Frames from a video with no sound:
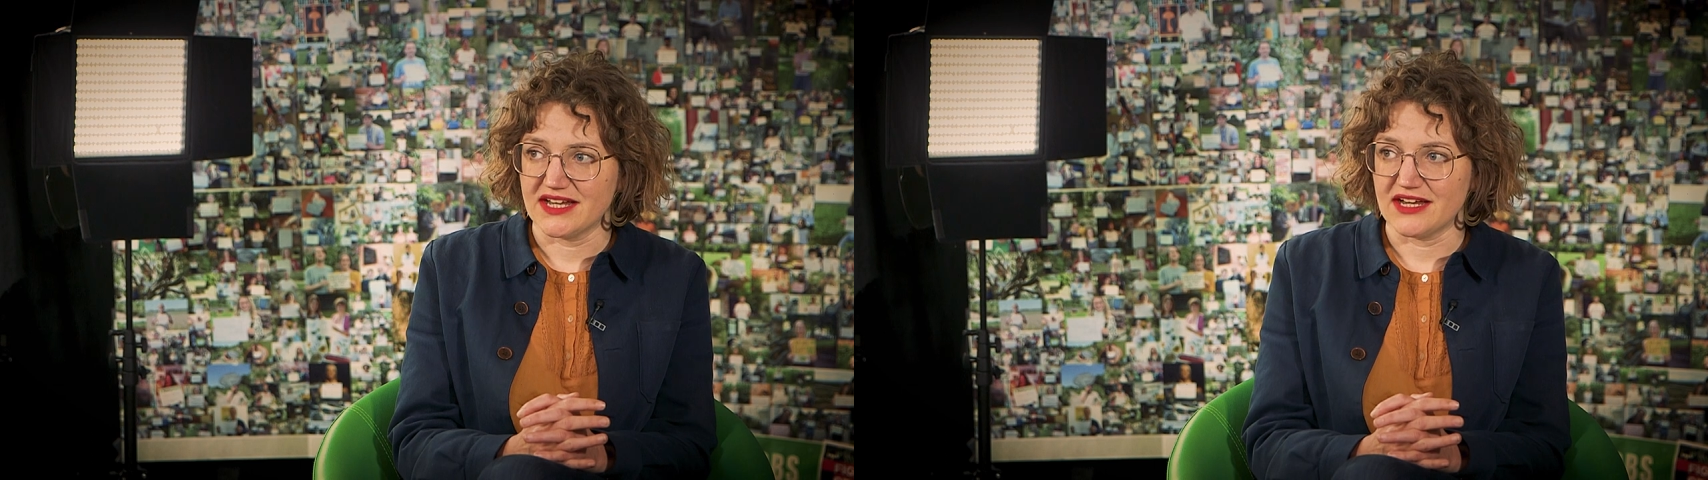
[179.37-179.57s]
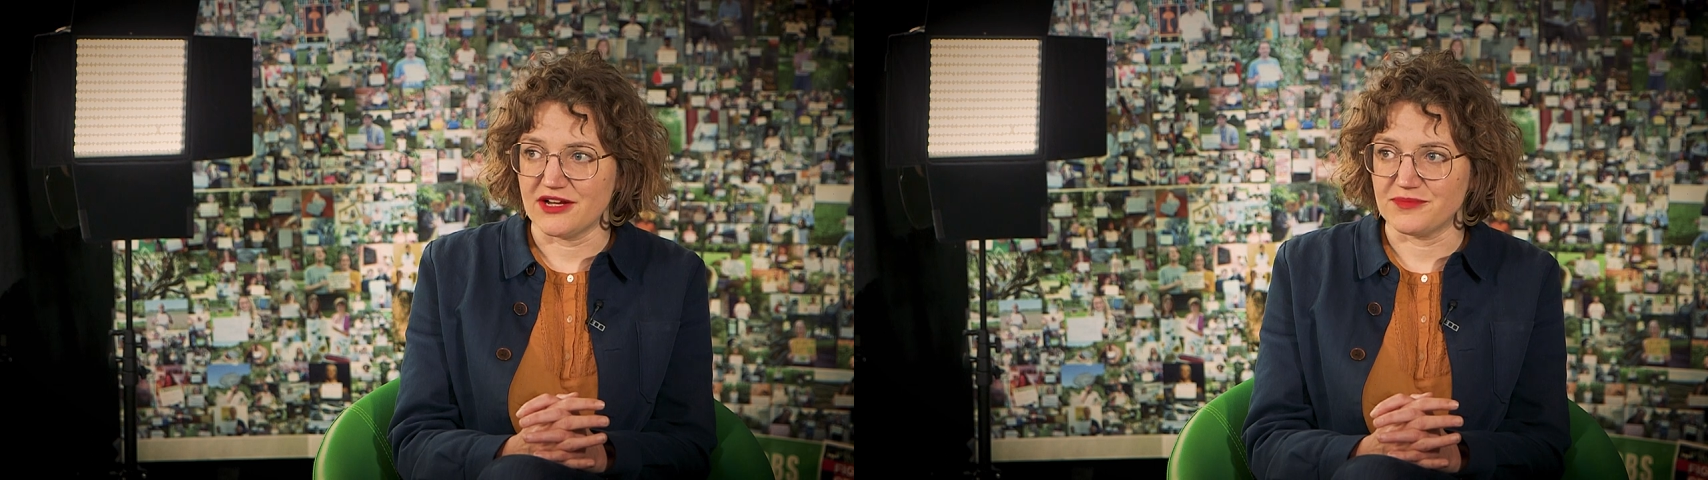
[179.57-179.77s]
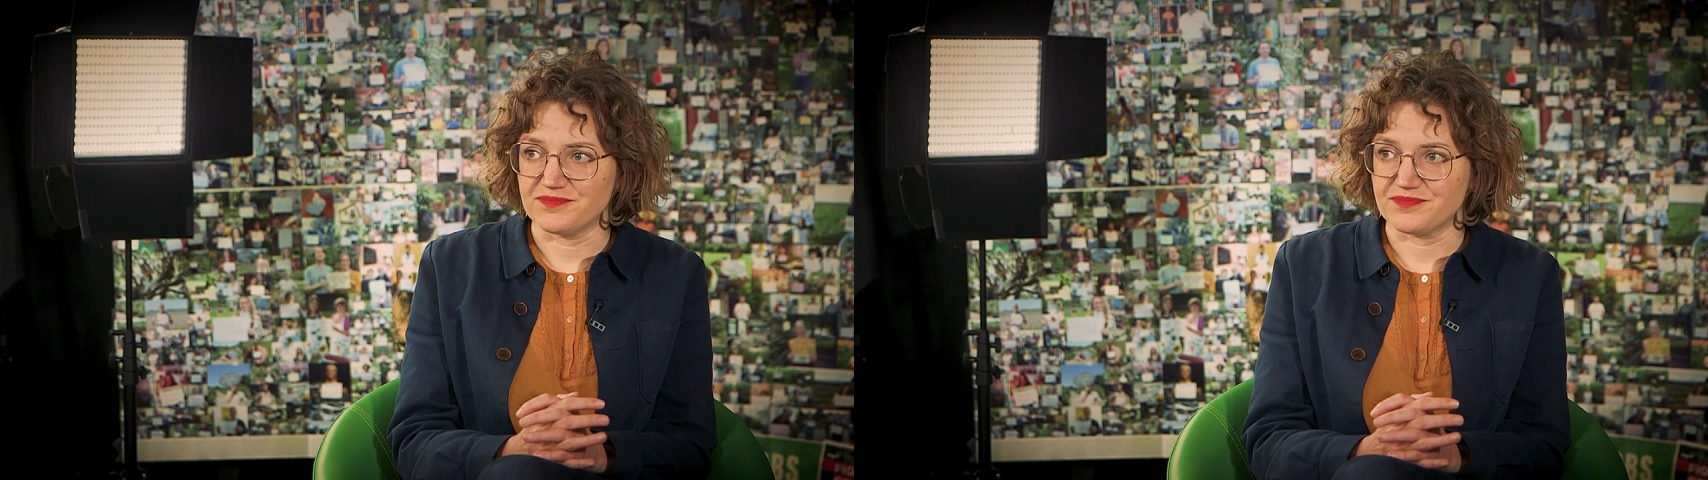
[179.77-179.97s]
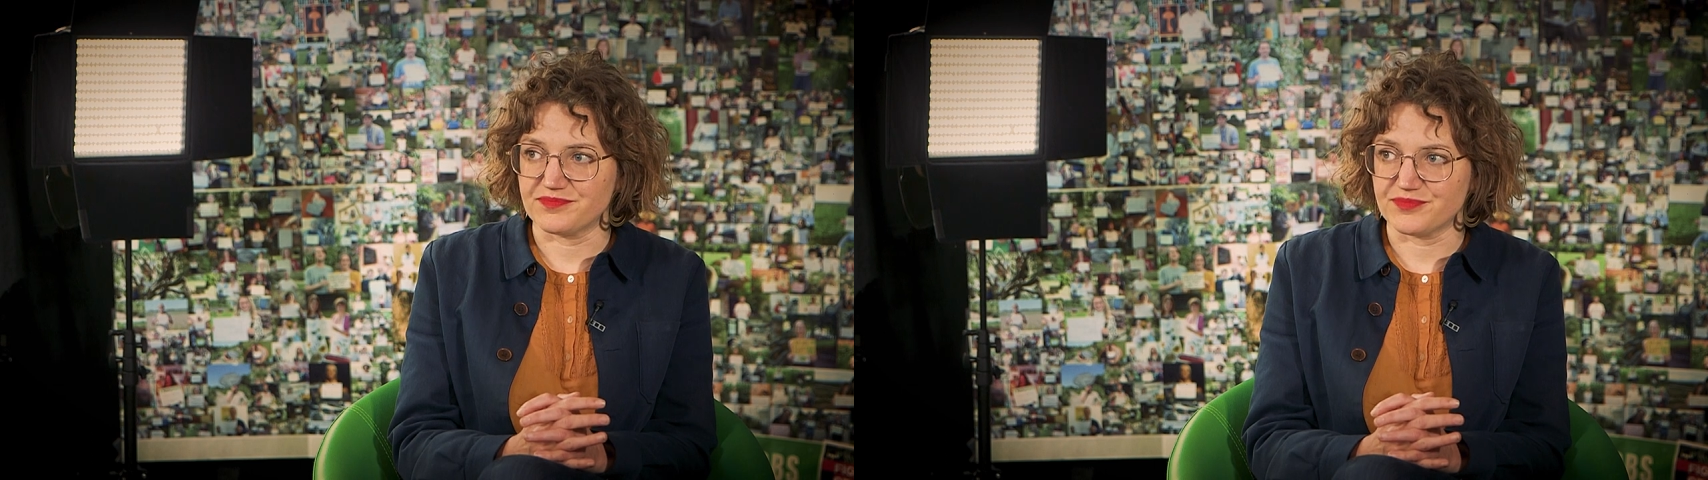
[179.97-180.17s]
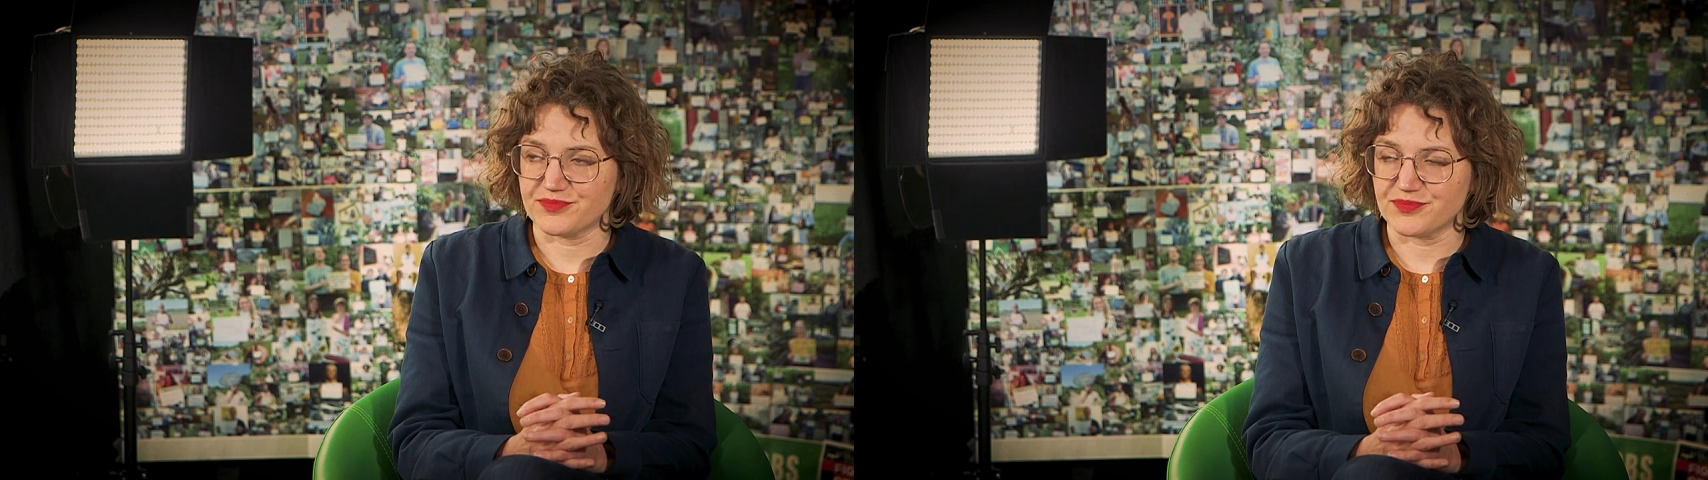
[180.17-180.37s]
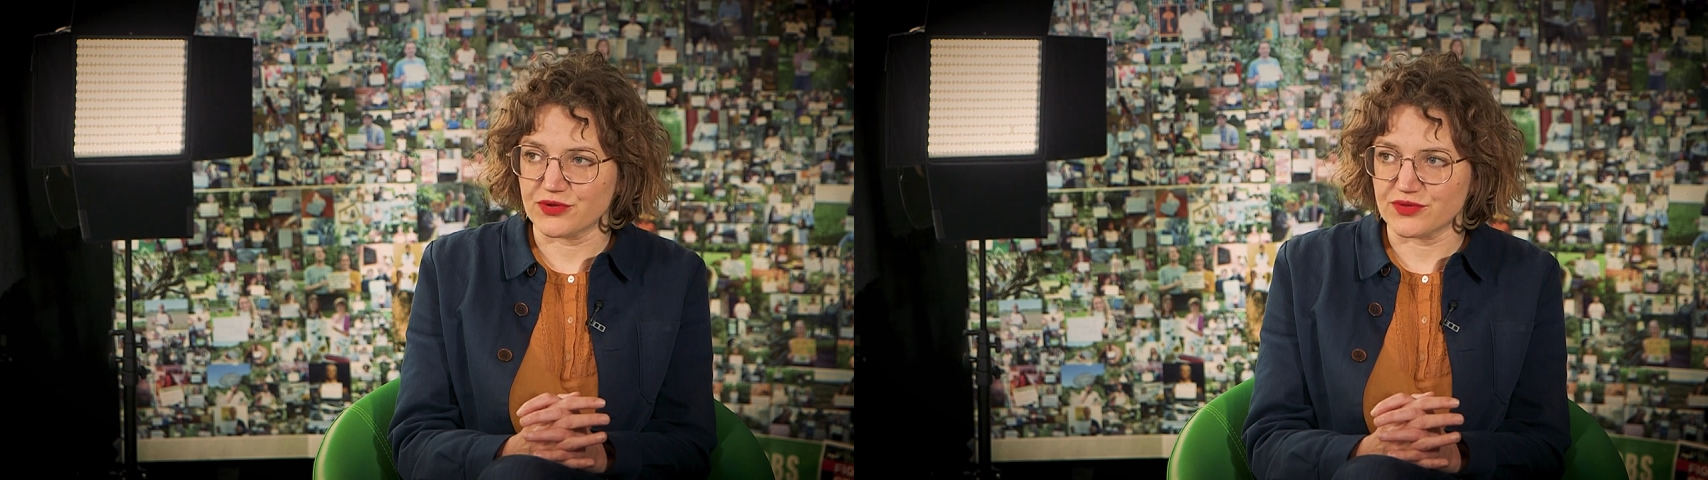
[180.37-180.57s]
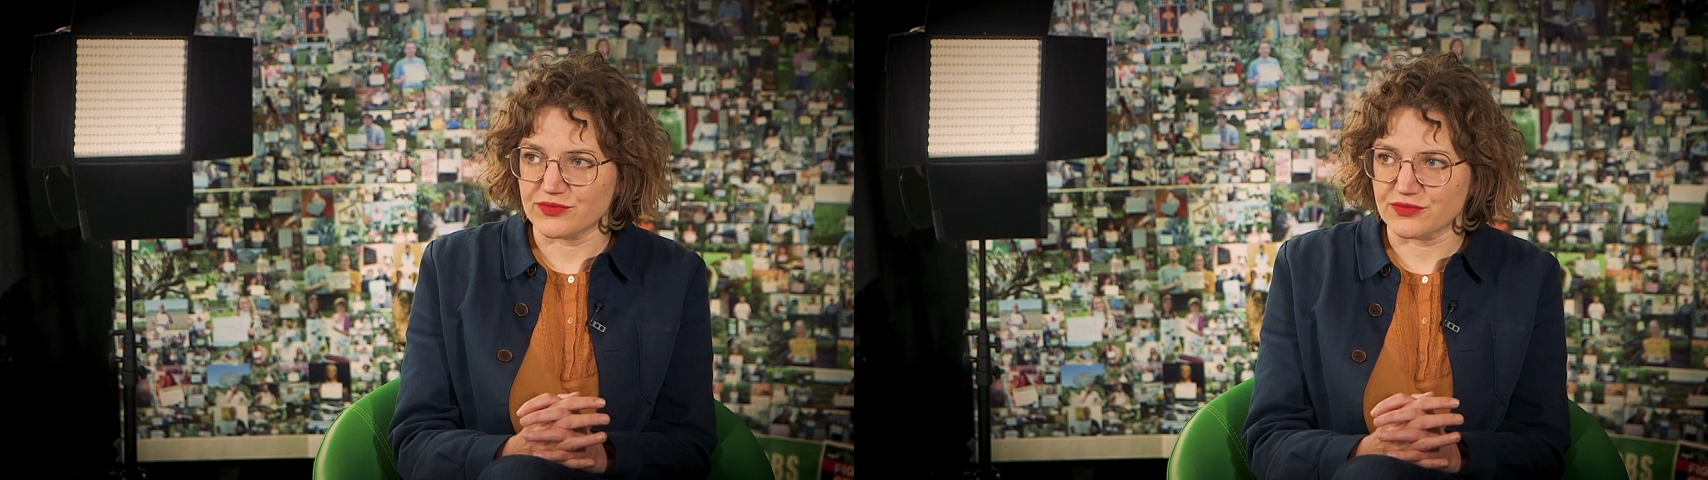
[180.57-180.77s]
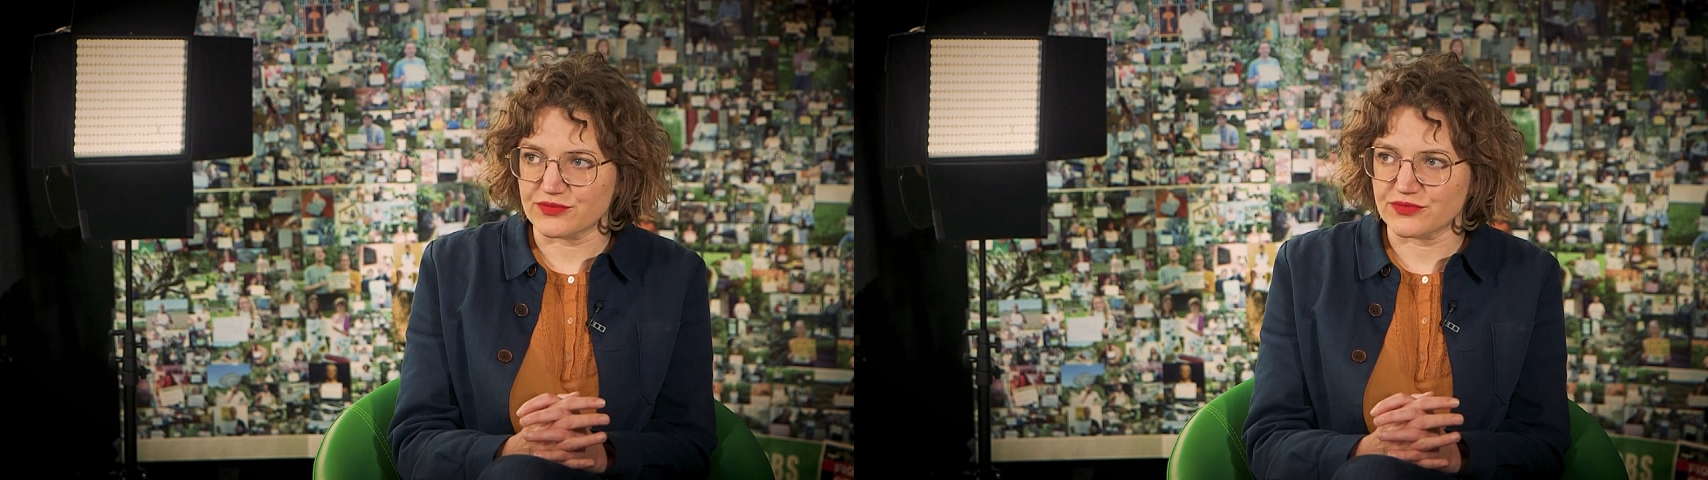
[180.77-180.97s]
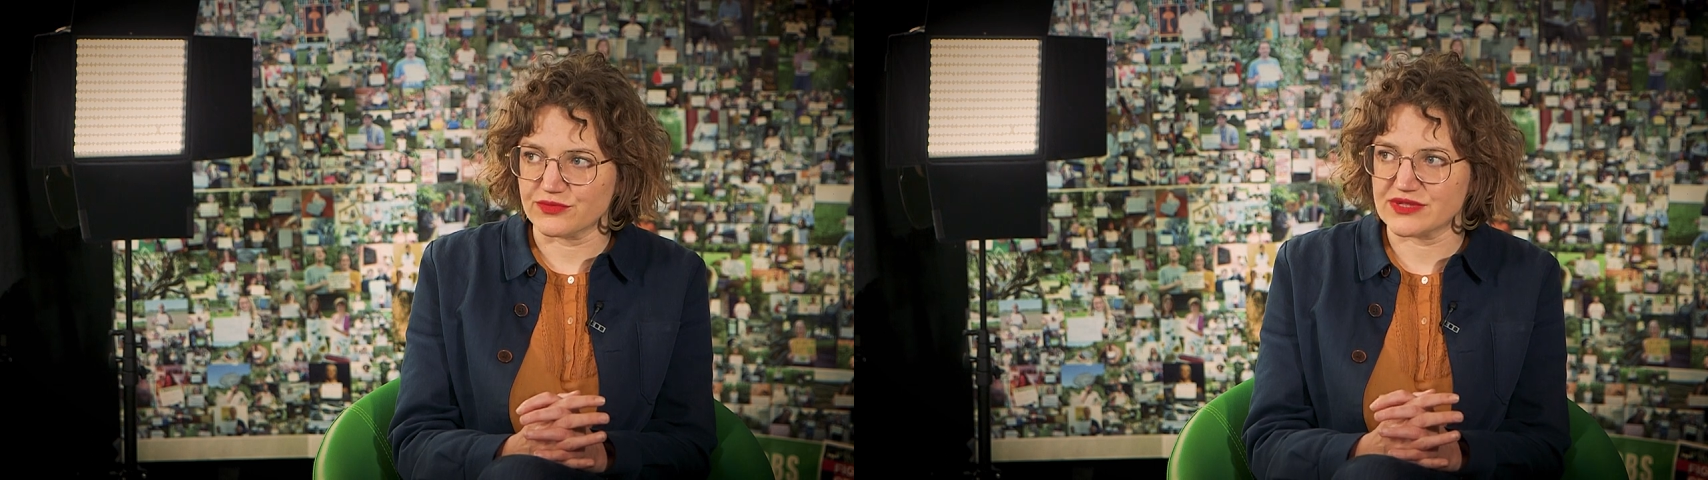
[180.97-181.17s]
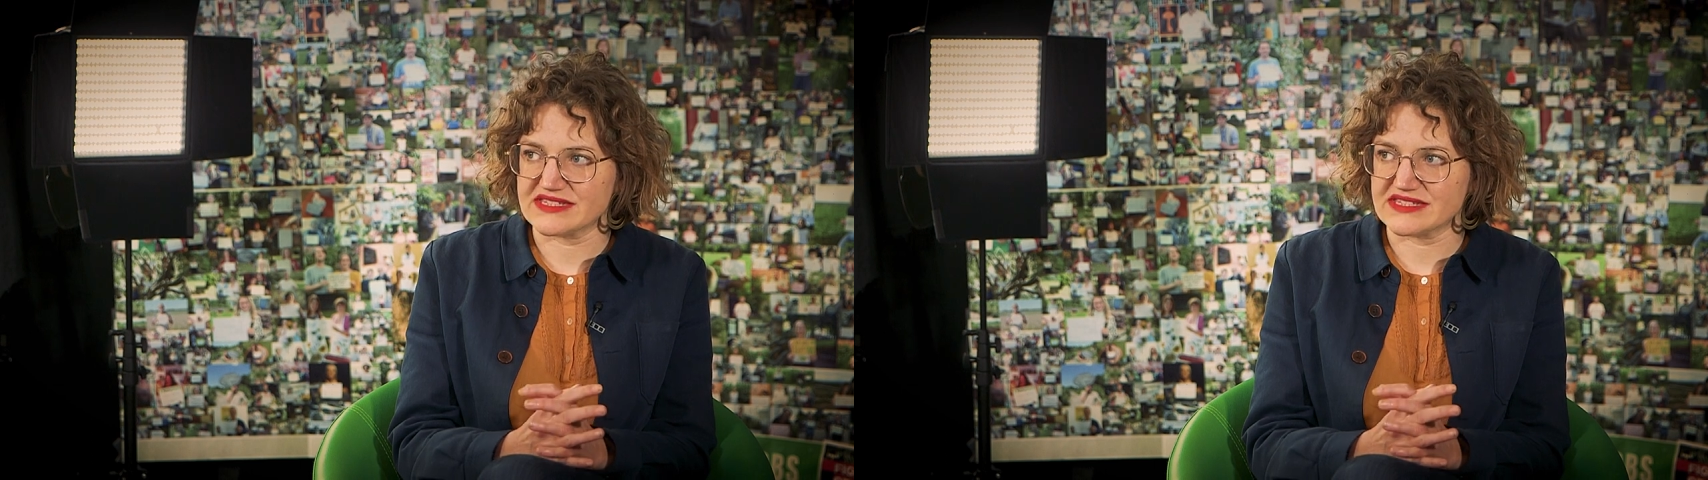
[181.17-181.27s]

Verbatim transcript: But we